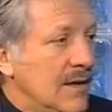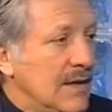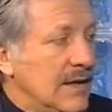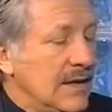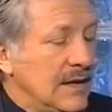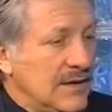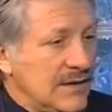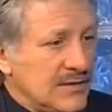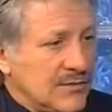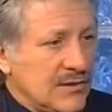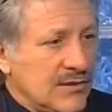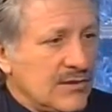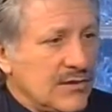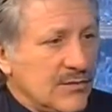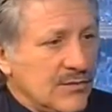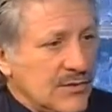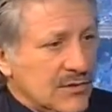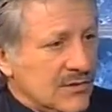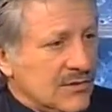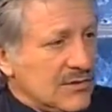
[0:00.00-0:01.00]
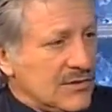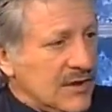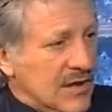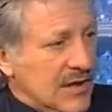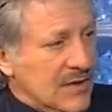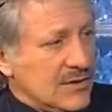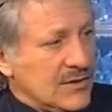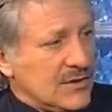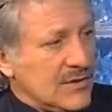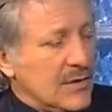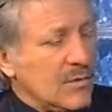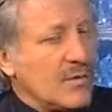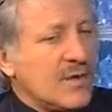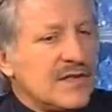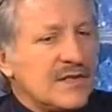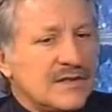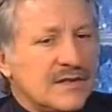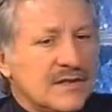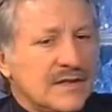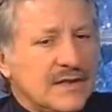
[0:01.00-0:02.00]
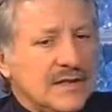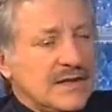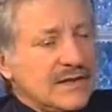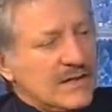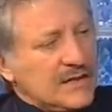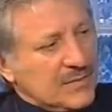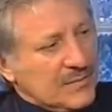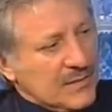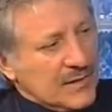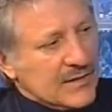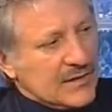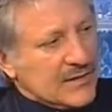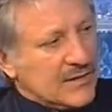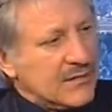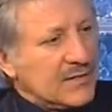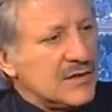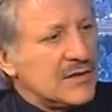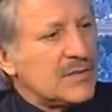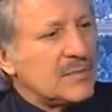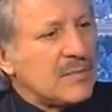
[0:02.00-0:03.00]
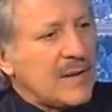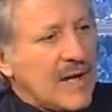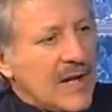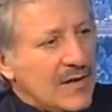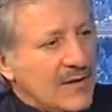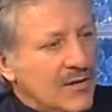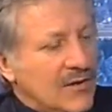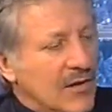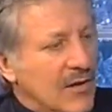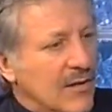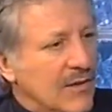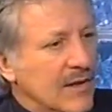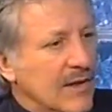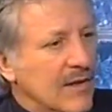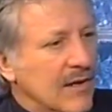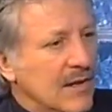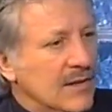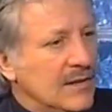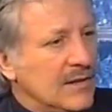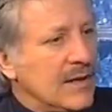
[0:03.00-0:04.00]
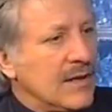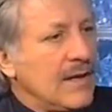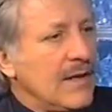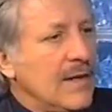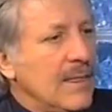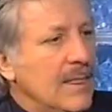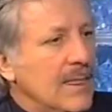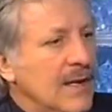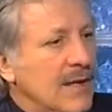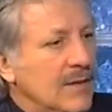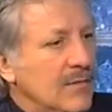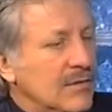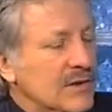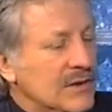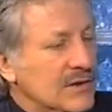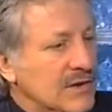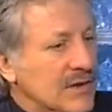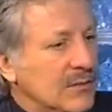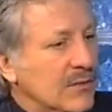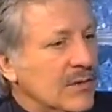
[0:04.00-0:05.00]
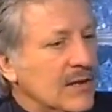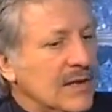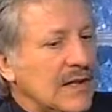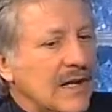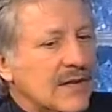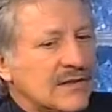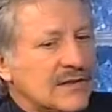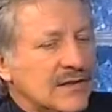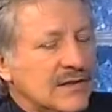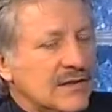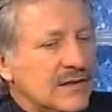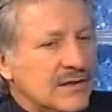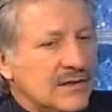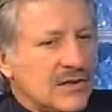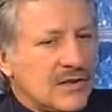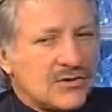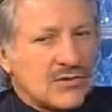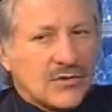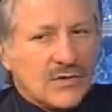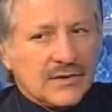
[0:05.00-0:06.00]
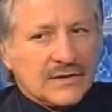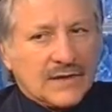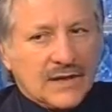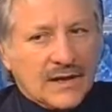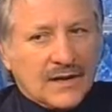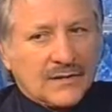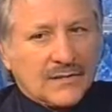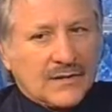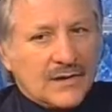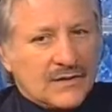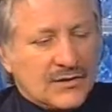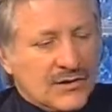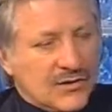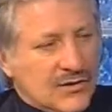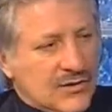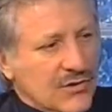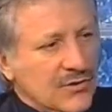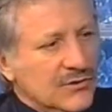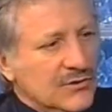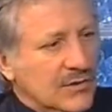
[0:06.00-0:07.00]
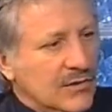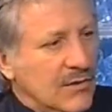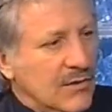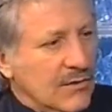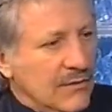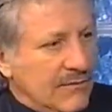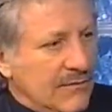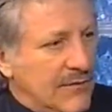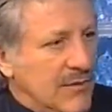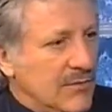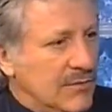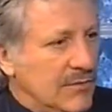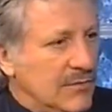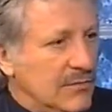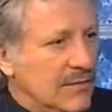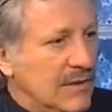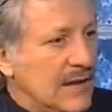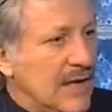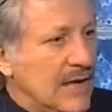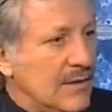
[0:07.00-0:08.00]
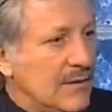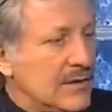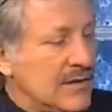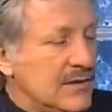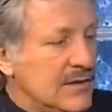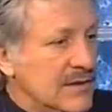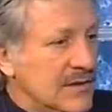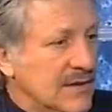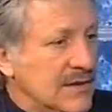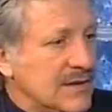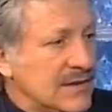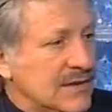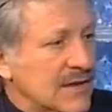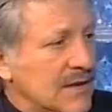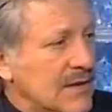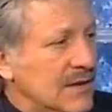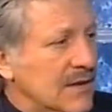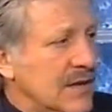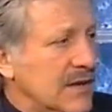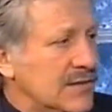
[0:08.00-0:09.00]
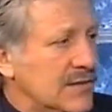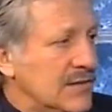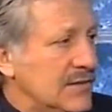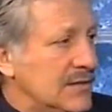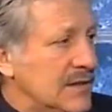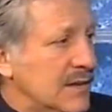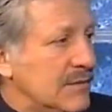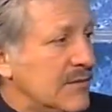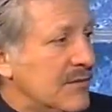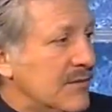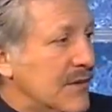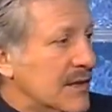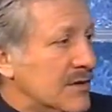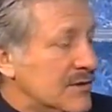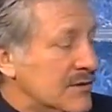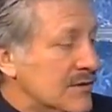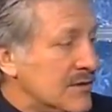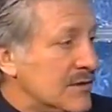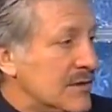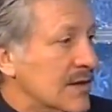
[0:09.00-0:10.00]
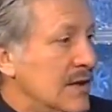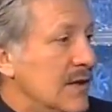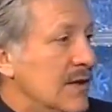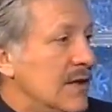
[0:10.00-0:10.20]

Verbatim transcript: an institution change. We see this picture and this pattern going on that we, we now see the disjointed elements in children going forward. We now can see the psychological deprivations